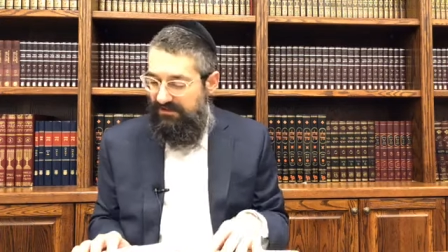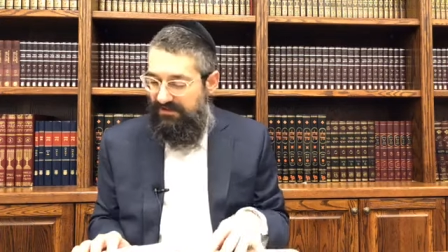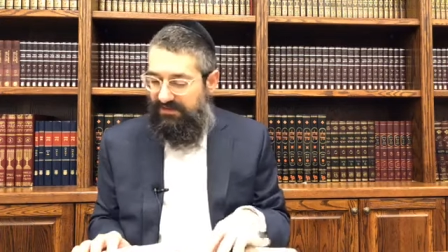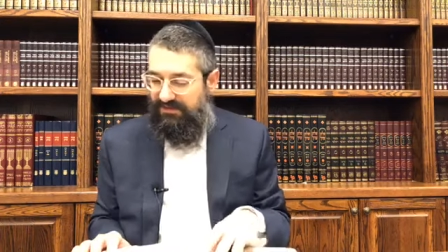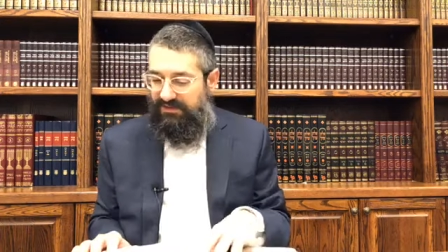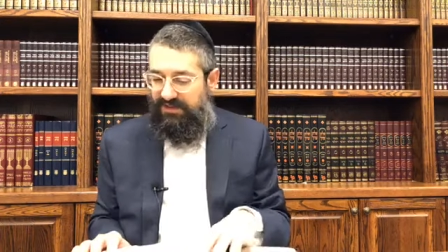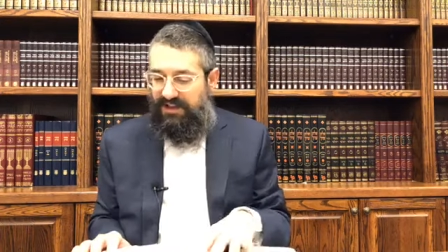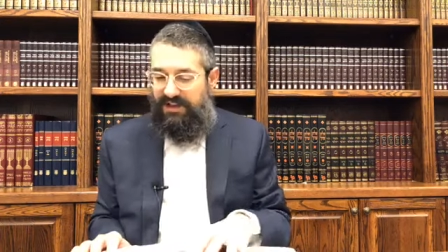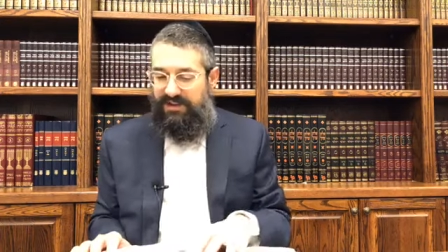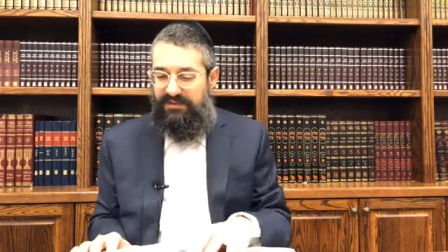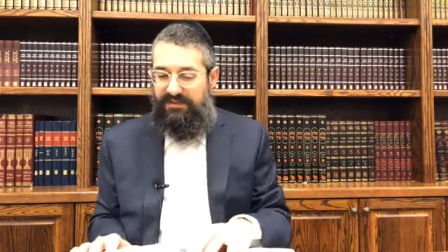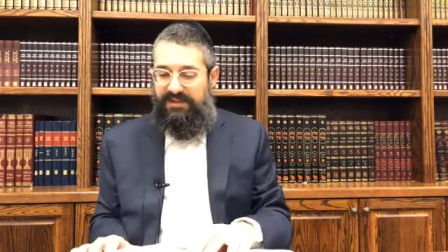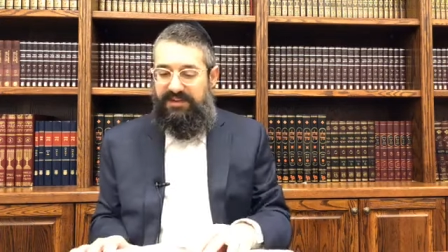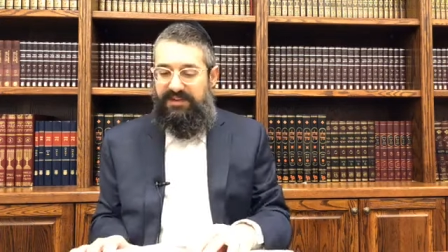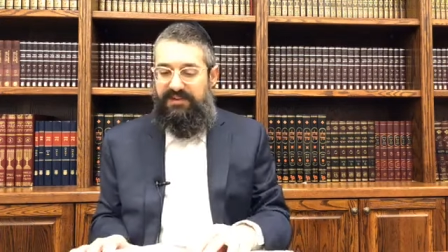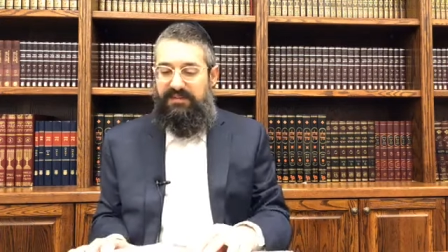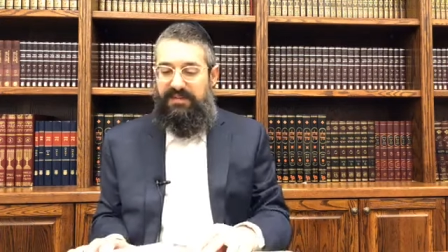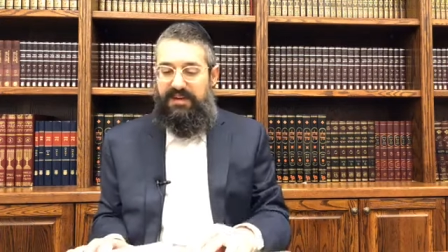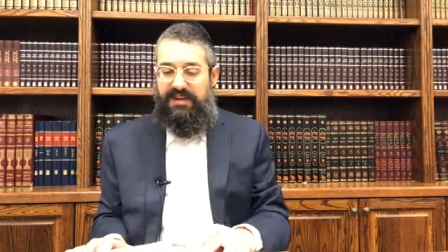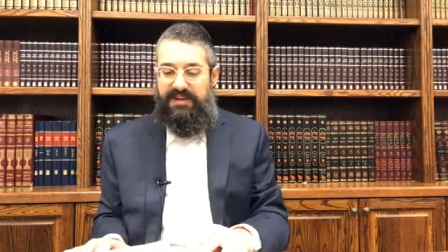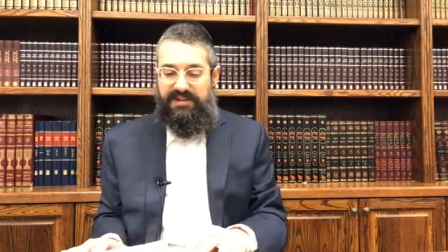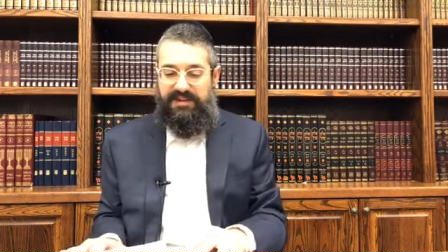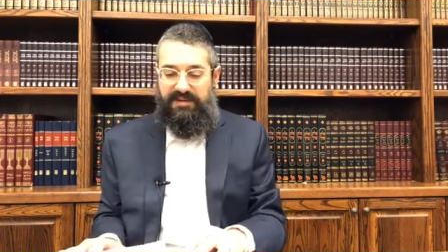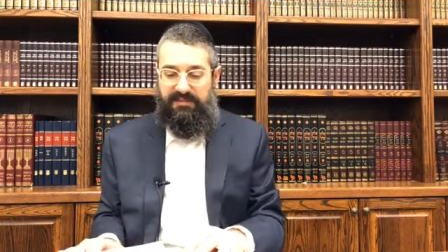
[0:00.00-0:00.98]
if you're following the
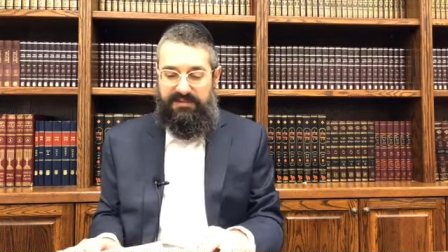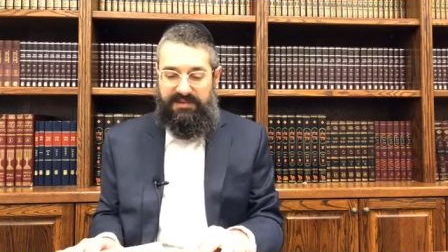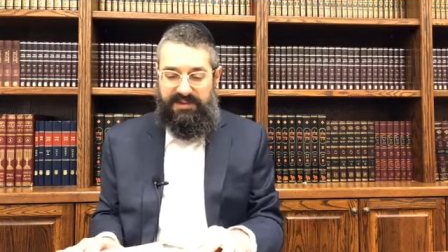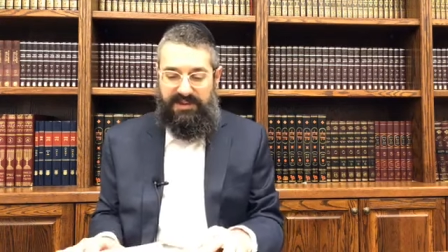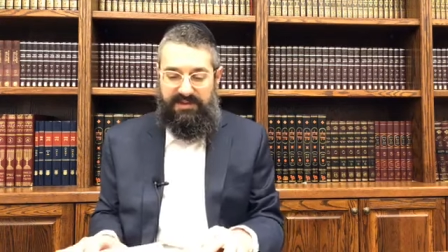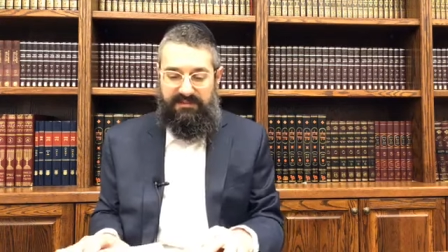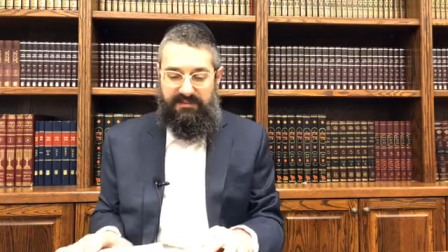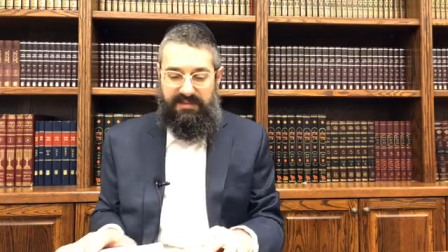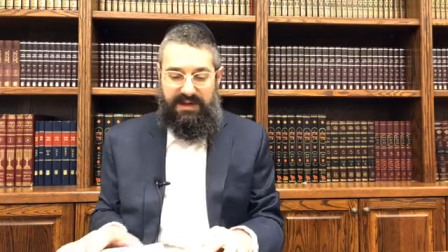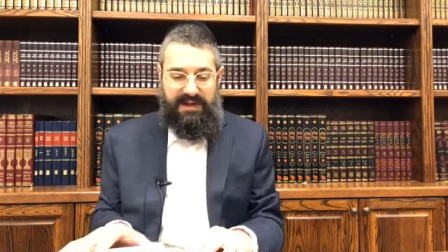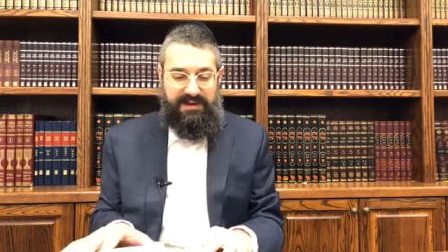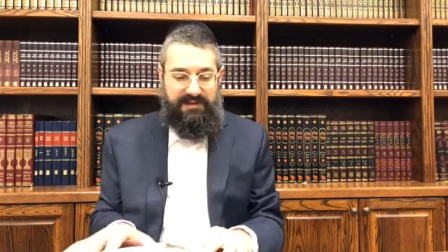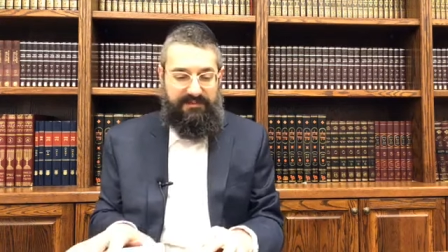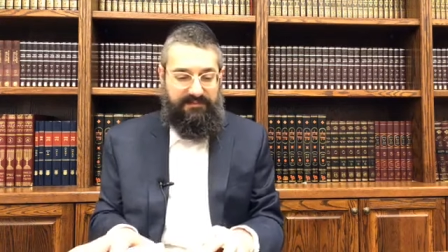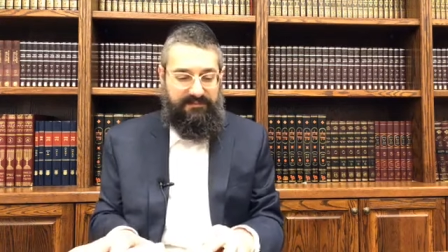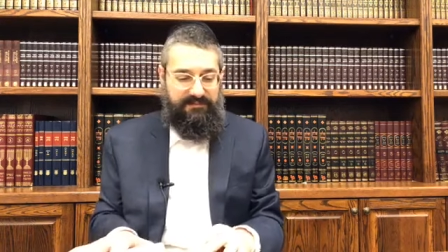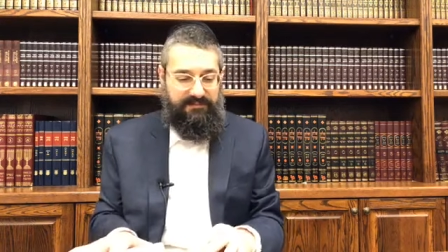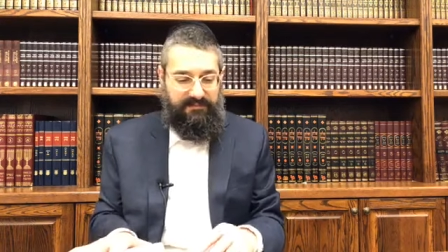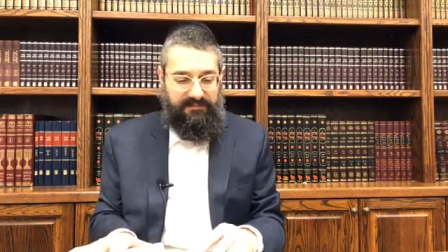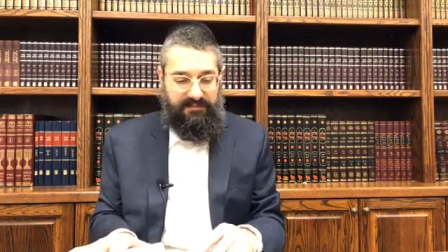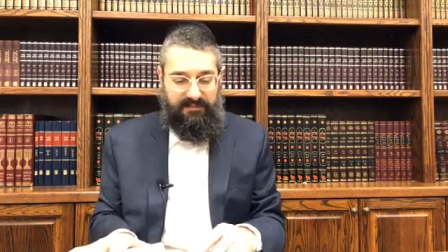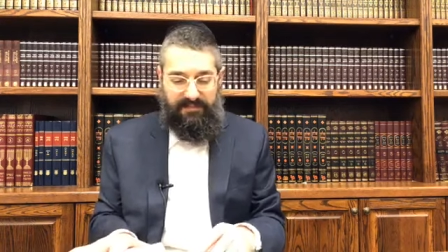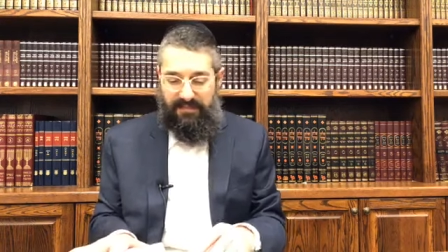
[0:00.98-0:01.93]
page numbers on the bottom,